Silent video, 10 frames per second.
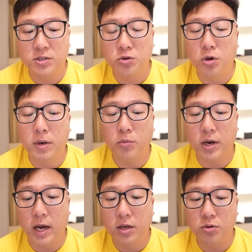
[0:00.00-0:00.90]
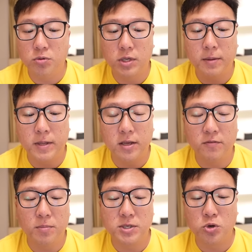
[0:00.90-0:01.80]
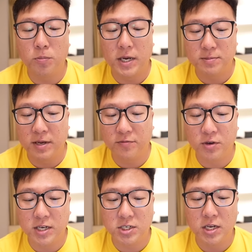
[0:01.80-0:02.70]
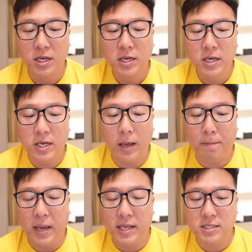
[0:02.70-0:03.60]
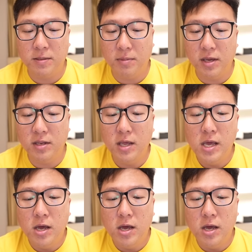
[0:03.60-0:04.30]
So normally what I do, thank you very much Go Blast for catching that Pensimian.